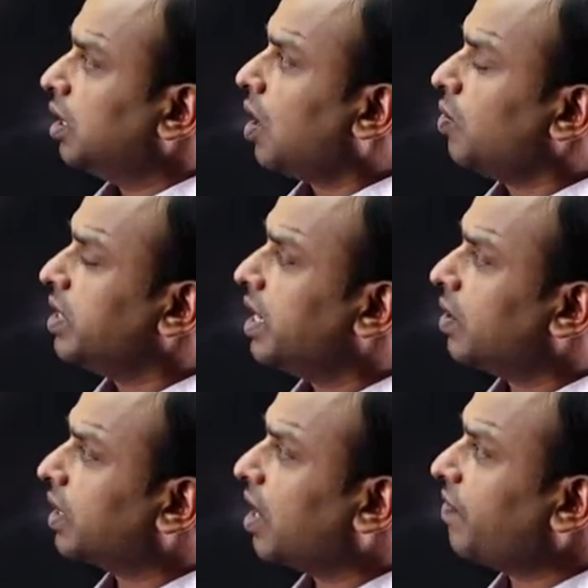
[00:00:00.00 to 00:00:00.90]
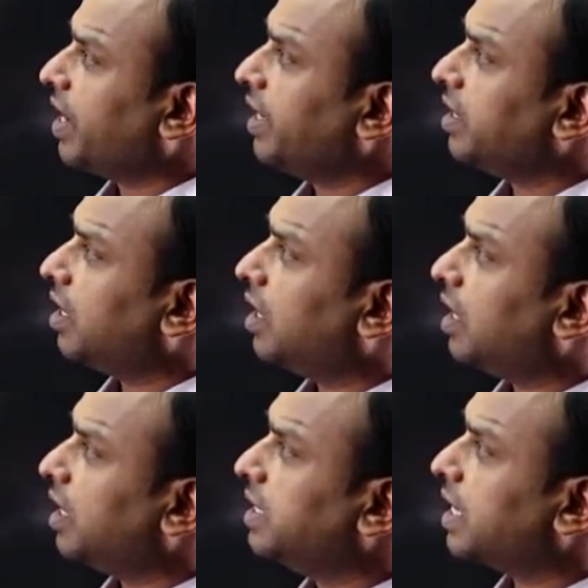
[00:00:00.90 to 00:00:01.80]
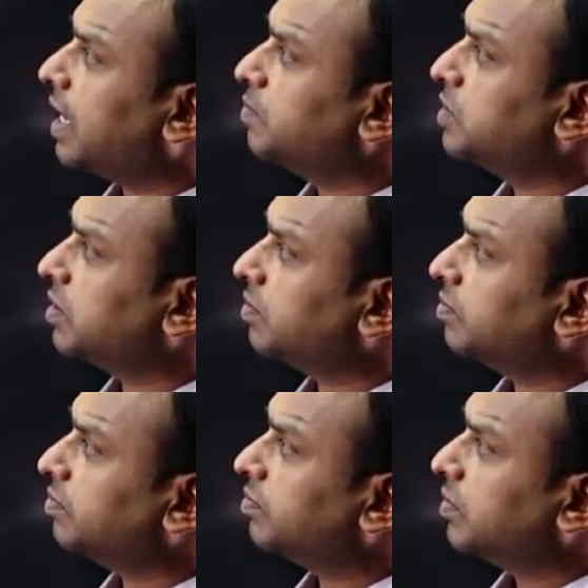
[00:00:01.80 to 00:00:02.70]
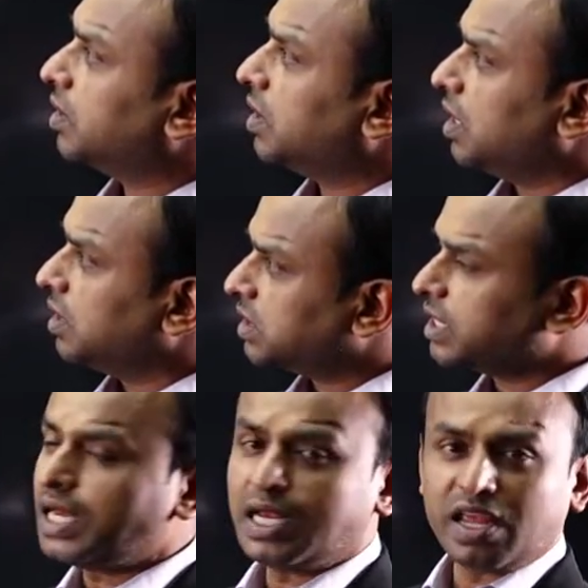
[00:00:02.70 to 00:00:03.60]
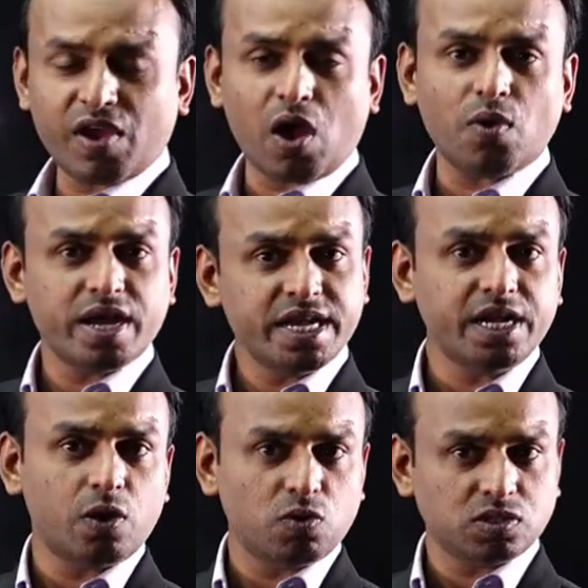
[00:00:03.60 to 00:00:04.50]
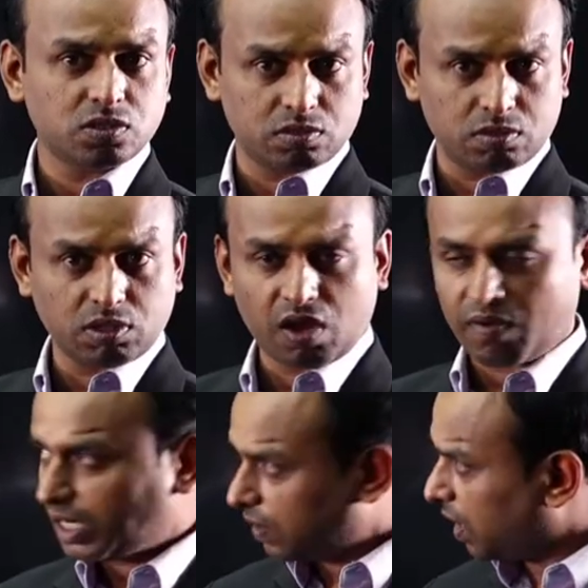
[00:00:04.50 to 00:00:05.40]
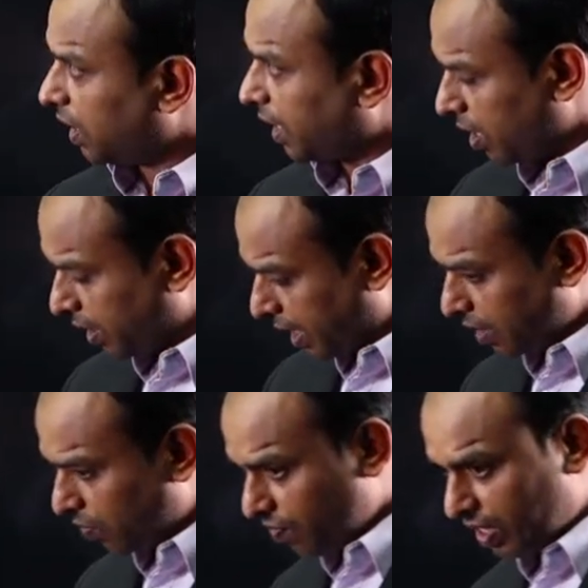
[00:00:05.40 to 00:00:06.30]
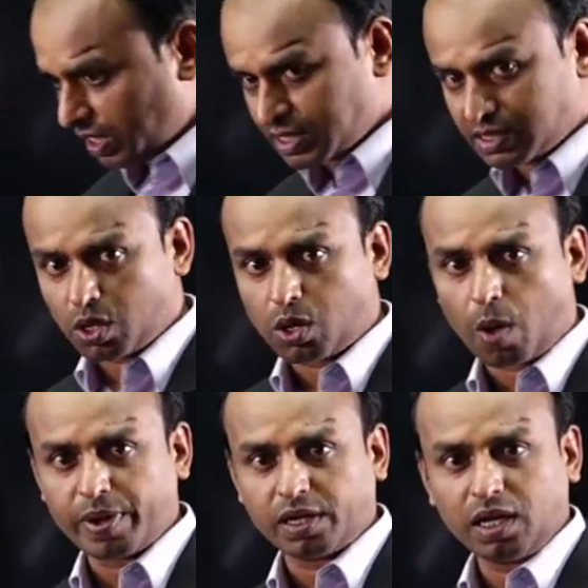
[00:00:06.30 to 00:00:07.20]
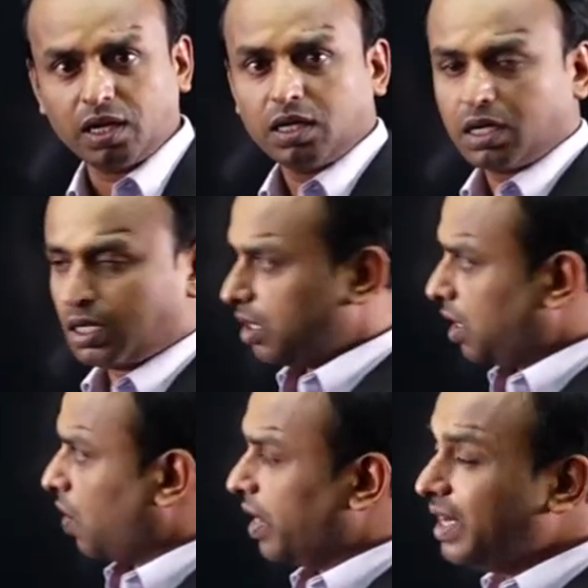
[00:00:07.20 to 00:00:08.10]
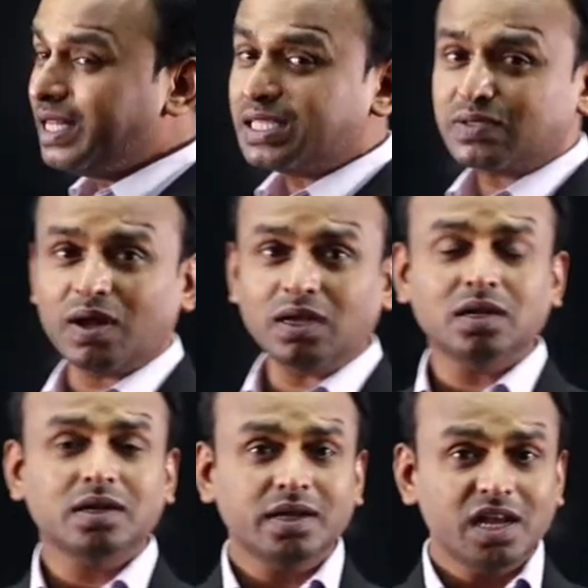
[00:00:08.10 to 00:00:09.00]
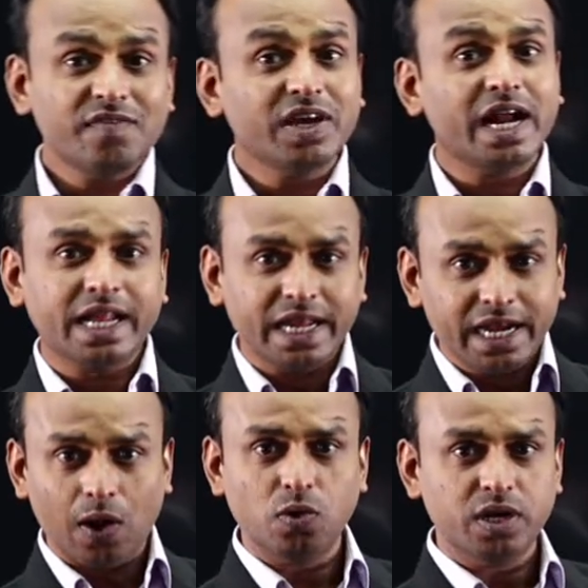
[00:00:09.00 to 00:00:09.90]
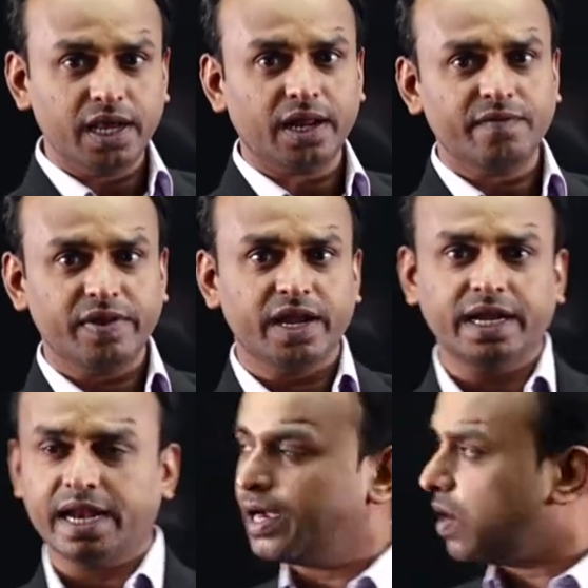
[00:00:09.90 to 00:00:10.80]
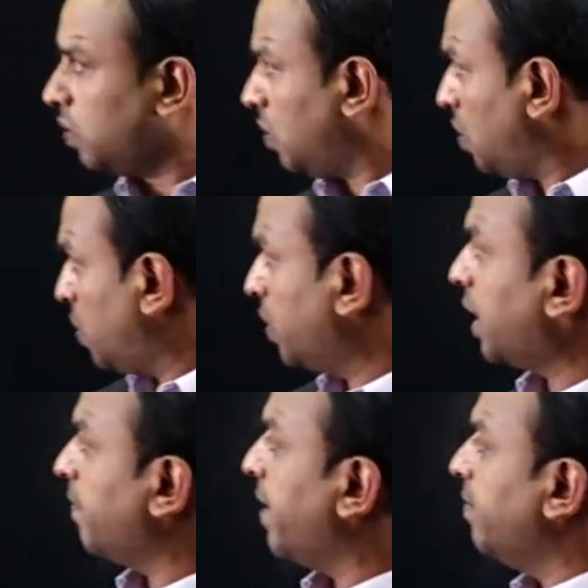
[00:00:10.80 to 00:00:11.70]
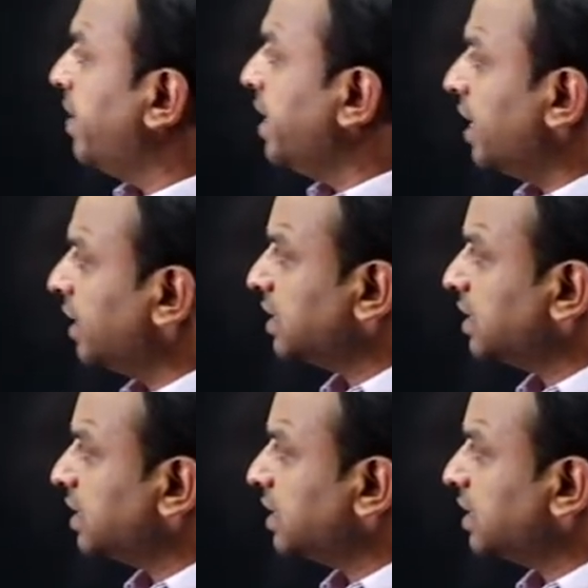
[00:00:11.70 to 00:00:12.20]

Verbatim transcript: Now, dear, okay, fine. Uh, either observe. Still, if you have any doubts, okay, whatever till now we were discussing the topic, na? Now in this one, if you get any doubt, dear, if you get any doubt, you can mail me, dear.